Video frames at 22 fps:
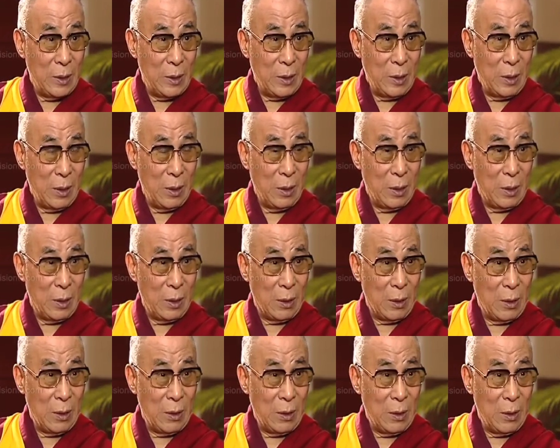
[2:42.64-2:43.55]

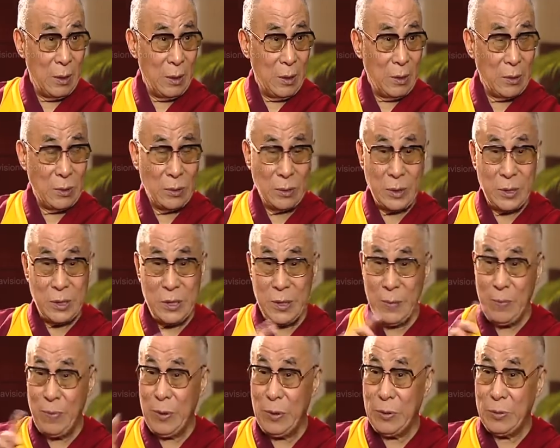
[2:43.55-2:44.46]
So
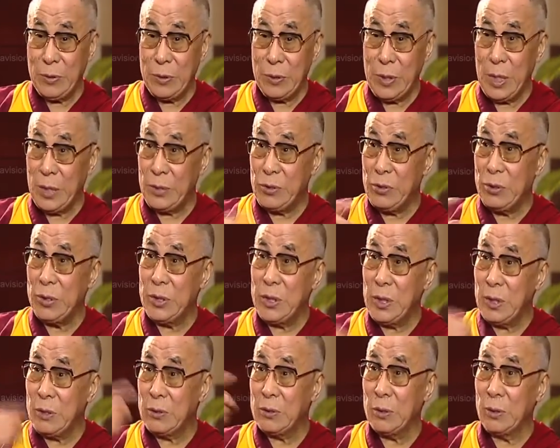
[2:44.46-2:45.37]
simply it's a
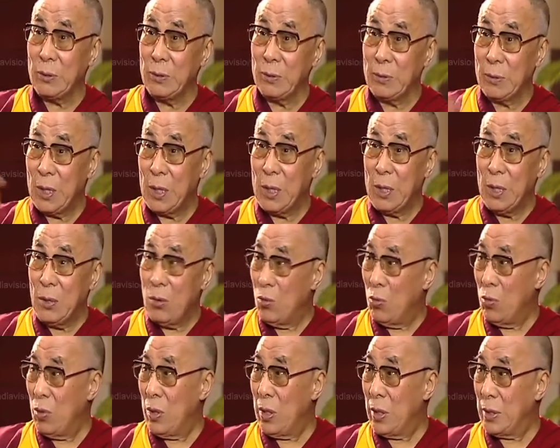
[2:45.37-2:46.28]
rhetoric sort of
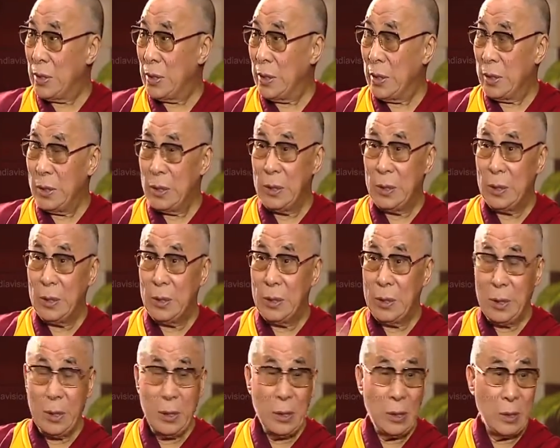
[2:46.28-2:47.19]
word,
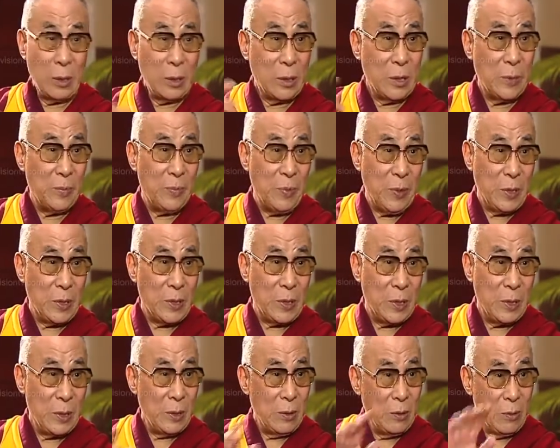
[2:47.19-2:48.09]
repeat,
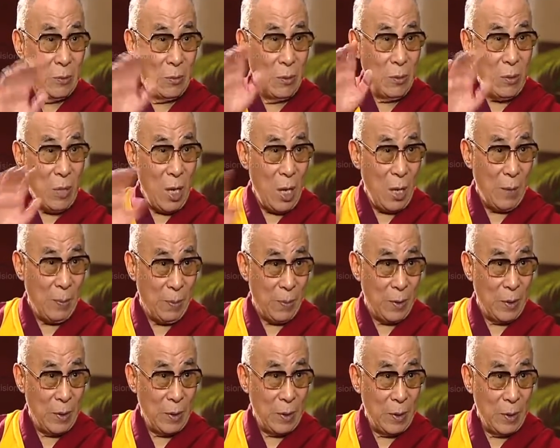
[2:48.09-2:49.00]
won't help.
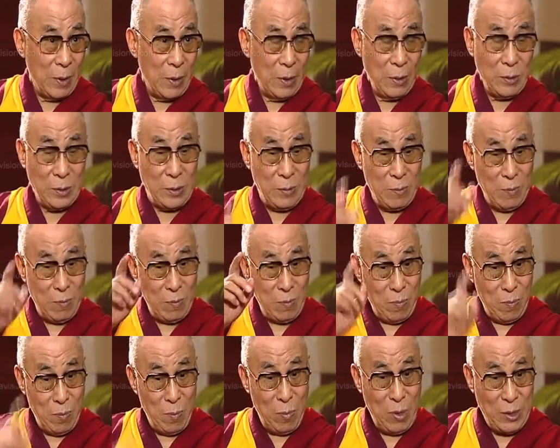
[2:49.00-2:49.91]
So
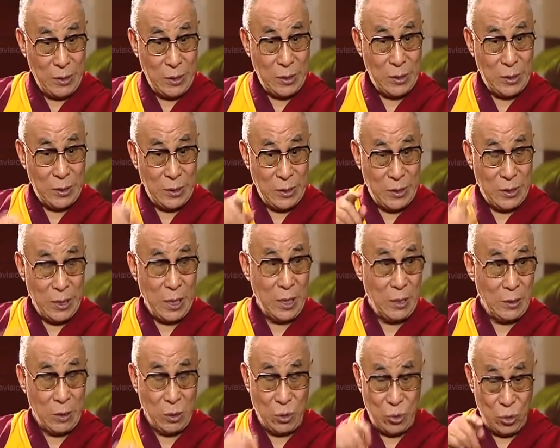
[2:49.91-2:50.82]
must
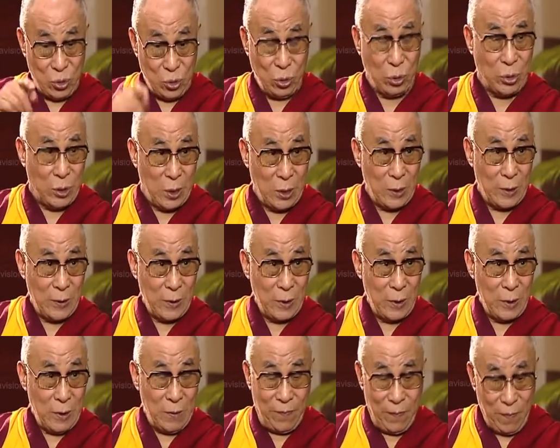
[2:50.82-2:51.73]
seek the truth
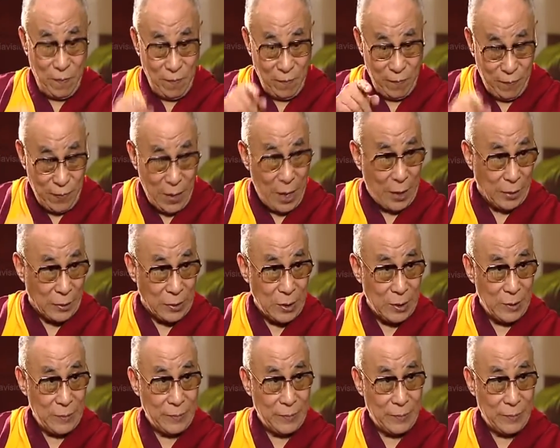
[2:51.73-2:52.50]
from fact.